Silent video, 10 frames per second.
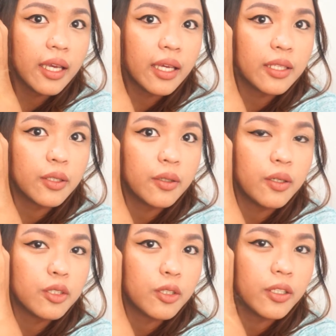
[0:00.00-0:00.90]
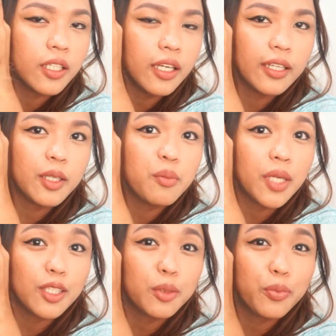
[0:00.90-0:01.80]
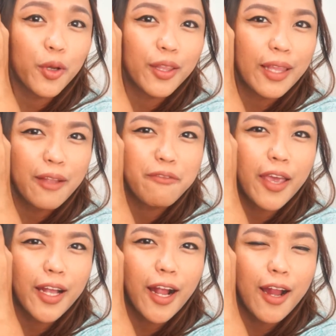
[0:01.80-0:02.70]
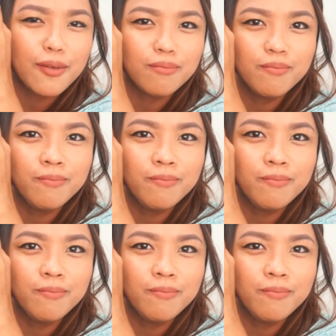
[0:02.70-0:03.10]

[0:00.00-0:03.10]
Ito, oh sorry, I didn't mean to point that finger.